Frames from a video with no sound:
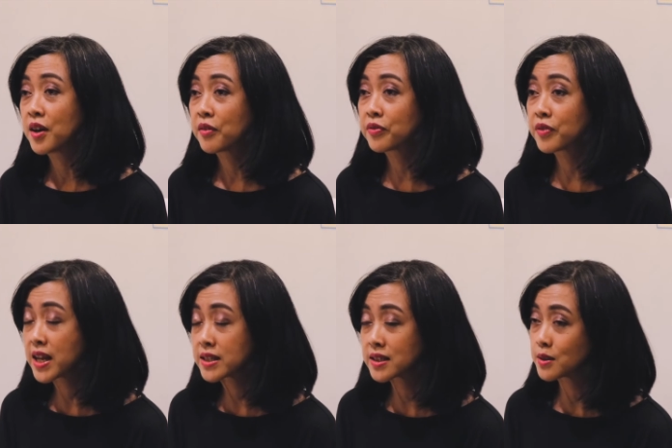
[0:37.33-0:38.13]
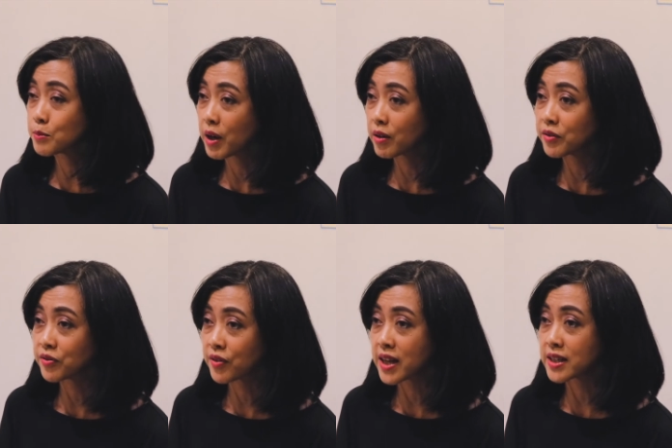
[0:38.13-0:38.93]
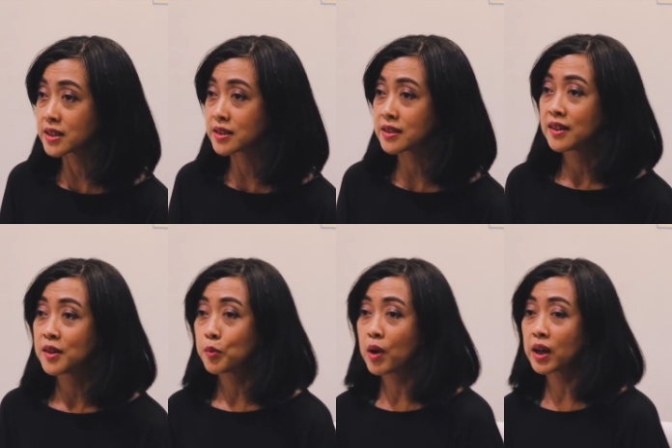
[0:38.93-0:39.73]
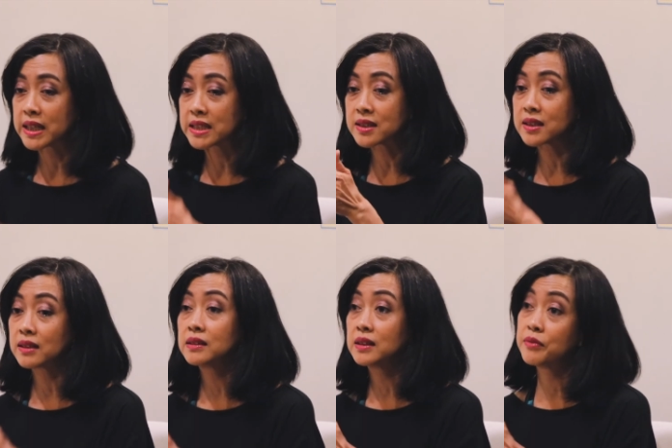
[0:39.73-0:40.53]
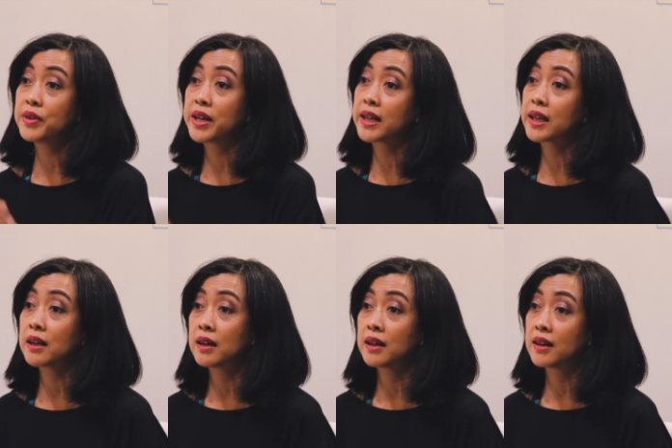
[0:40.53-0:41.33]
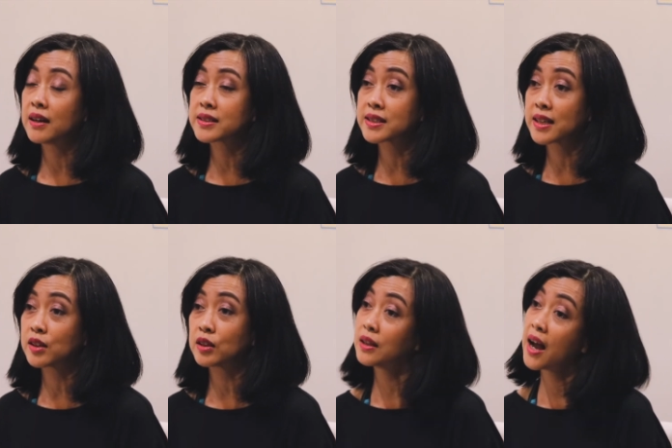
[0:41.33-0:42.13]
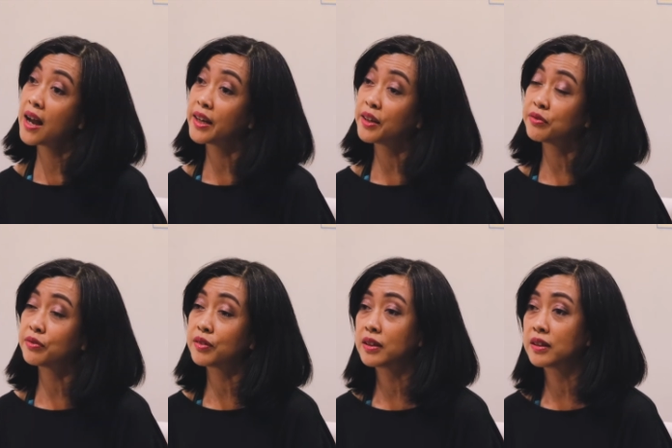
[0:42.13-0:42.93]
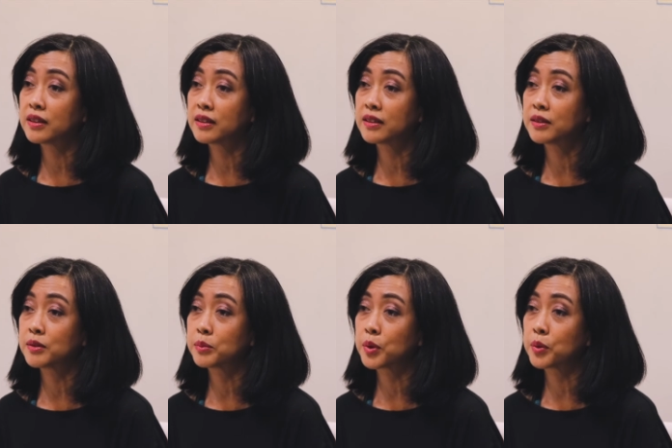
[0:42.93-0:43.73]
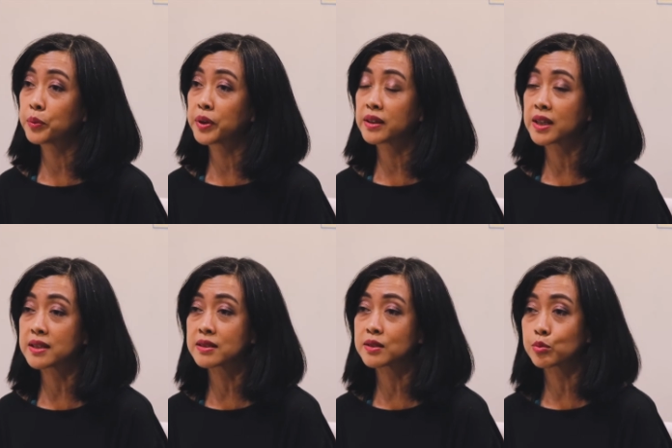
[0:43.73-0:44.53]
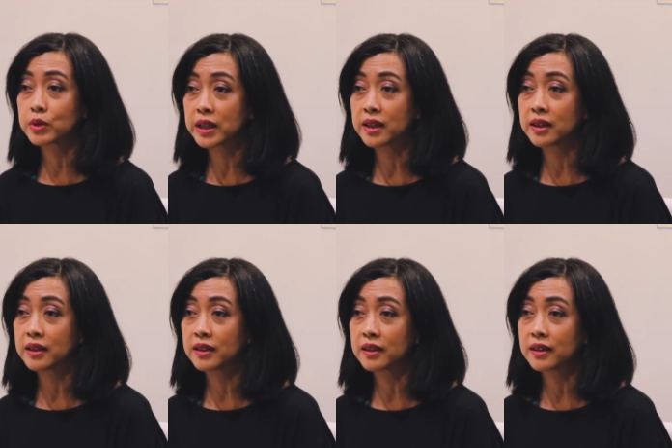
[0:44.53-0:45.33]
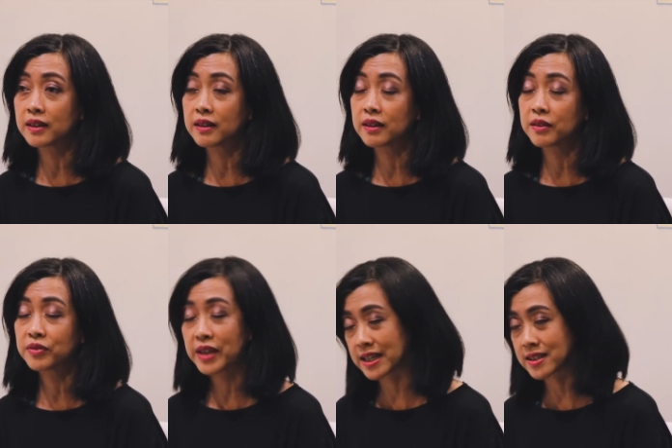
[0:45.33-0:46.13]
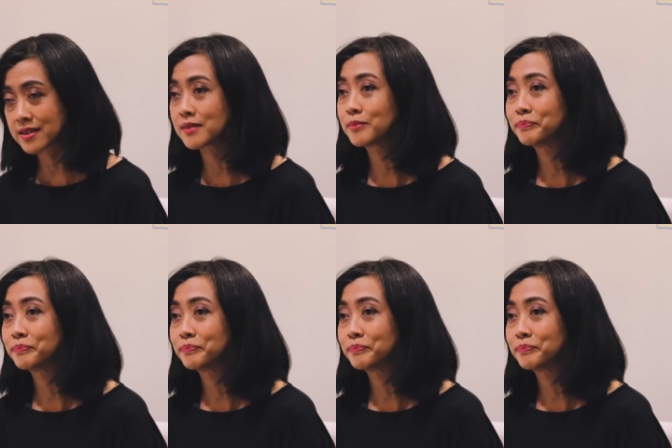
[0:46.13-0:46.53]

friends, his married friends, while he's still living uh, a single life uh, with his three uh, flings.